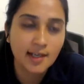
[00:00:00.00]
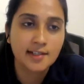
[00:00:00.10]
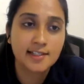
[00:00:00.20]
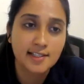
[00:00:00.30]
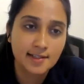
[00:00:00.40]

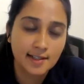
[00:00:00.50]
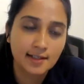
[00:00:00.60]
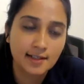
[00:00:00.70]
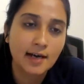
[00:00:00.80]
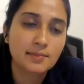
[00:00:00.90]
This is the
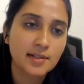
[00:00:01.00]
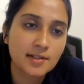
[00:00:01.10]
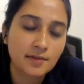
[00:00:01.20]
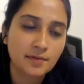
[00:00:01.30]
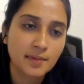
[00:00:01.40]
government
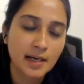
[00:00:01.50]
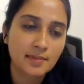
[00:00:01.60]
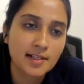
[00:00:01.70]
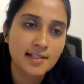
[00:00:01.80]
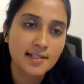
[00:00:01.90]
of Prime
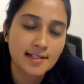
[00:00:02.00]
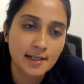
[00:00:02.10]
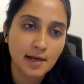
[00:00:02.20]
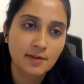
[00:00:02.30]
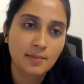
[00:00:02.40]
Minister
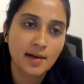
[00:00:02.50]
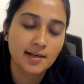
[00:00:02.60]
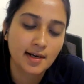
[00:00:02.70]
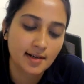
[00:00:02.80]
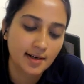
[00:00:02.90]
Sirimava
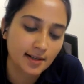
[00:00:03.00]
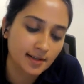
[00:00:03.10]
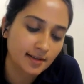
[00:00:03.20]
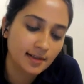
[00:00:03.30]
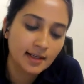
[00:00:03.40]
Bandaranaike.
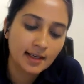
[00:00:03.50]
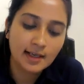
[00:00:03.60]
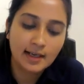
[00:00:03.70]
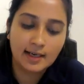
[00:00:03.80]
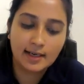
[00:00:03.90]

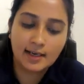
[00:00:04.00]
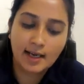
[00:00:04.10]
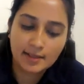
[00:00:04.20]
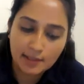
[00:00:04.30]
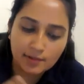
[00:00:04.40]
And
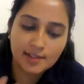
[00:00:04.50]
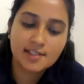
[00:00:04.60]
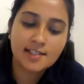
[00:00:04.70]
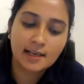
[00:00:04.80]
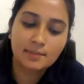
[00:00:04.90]
during this
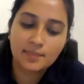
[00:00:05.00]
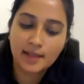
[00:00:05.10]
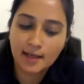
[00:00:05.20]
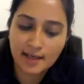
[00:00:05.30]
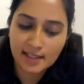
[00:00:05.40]
time,
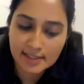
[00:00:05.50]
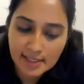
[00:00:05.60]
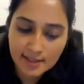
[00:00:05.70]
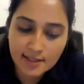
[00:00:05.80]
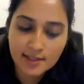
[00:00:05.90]
an externally
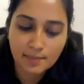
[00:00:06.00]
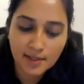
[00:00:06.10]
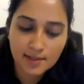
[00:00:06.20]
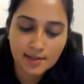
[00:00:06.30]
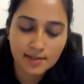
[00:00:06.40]

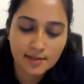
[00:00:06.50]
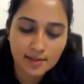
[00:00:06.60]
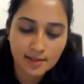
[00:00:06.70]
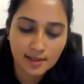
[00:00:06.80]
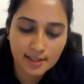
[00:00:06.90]
dependent
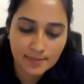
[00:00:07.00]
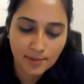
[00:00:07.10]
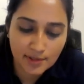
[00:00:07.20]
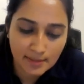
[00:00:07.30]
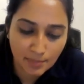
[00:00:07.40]

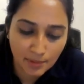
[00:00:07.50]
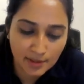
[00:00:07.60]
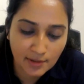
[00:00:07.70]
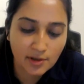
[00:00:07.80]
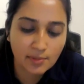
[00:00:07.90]
export-import
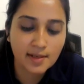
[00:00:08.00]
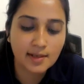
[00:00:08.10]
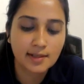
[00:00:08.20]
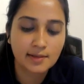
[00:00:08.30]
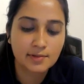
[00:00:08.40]
economy, there was
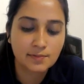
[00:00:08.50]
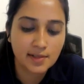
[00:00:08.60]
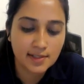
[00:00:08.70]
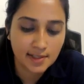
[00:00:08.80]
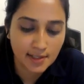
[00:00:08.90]
worsening
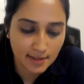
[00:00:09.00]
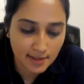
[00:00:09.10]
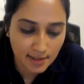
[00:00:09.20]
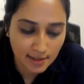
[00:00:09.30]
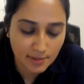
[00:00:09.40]
terms of
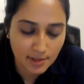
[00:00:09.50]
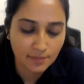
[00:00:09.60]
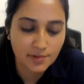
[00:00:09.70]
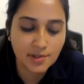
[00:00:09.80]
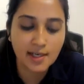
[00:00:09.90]
trade,
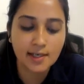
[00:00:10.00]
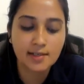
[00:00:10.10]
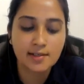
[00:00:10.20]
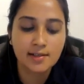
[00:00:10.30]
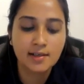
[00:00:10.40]
foreign
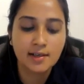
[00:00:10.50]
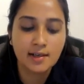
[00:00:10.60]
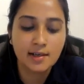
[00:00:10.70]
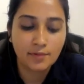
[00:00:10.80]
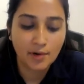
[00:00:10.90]
exchange
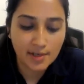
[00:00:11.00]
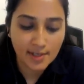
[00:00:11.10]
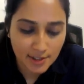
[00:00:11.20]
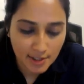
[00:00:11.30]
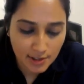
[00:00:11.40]
shortage, a
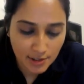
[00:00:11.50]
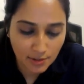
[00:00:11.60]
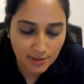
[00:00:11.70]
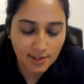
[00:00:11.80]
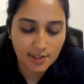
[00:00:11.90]
debt
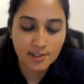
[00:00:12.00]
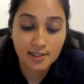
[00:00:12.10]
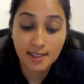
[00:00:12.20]
crisis,